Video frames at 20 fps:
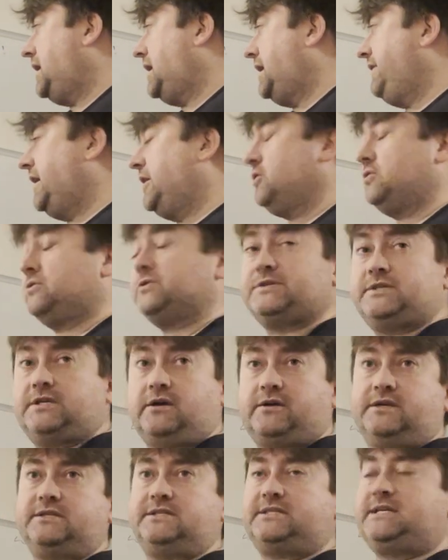And that
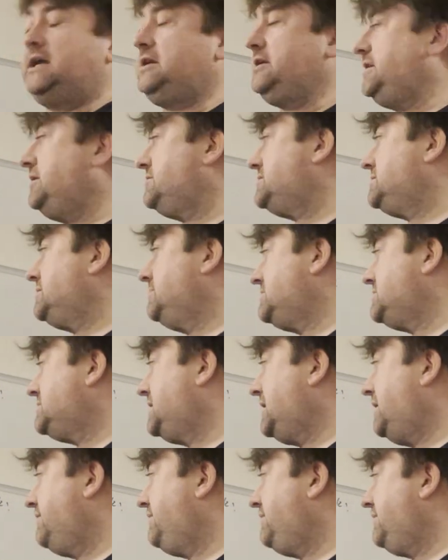also can tell you some
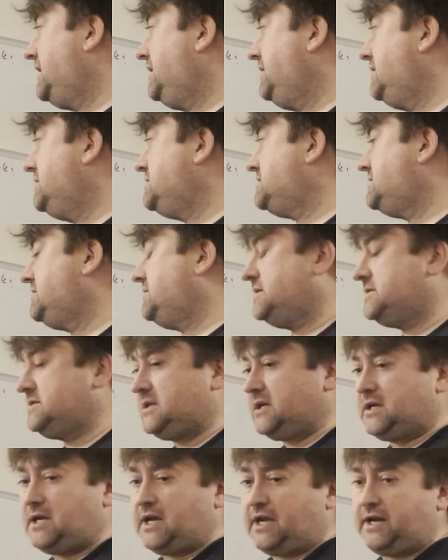stuff, and there's
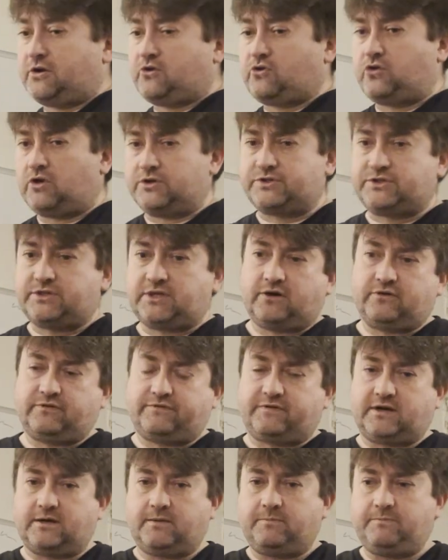a kind of
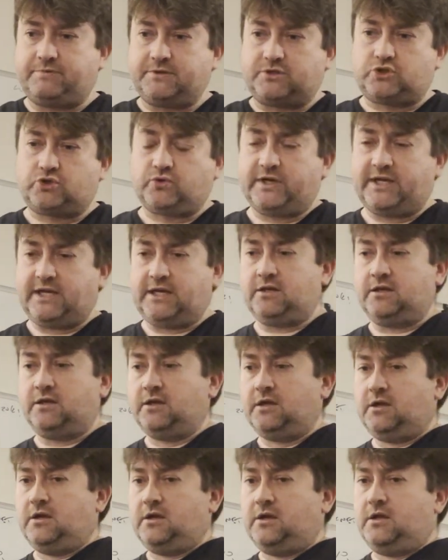crossover
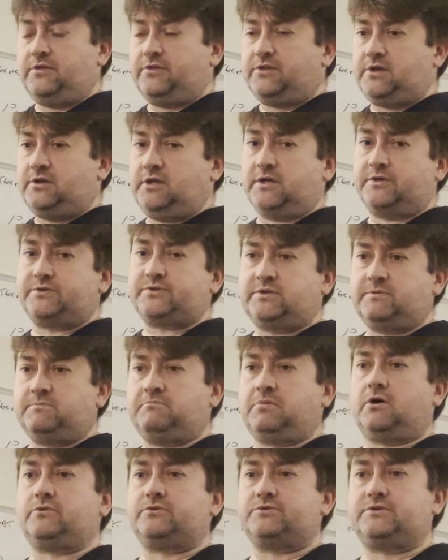between the nuts and
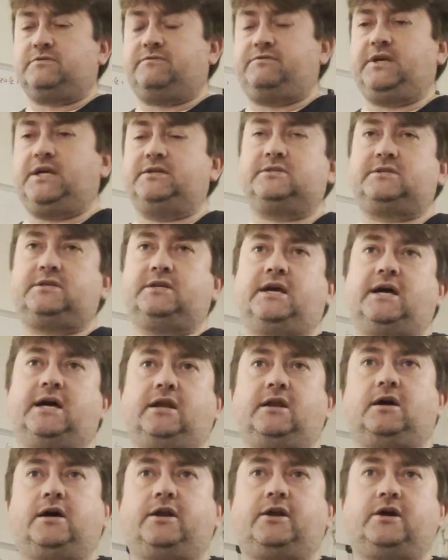bolts of the
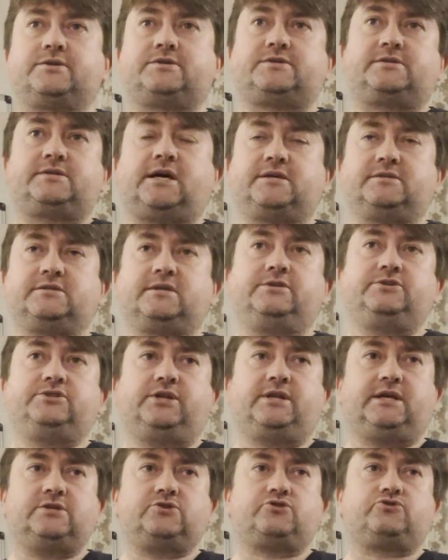internet and us as
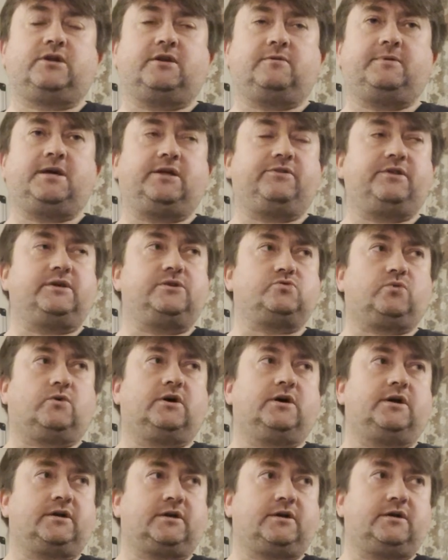engineers trying to make things
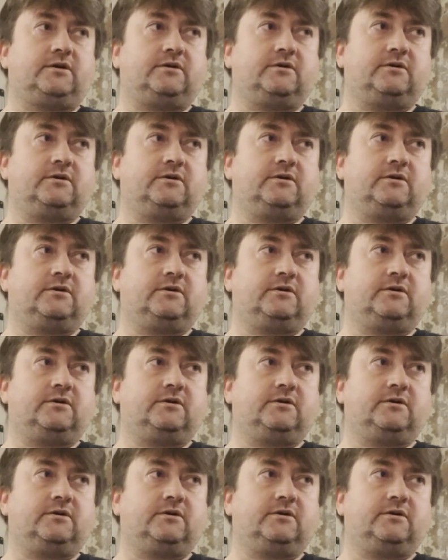work,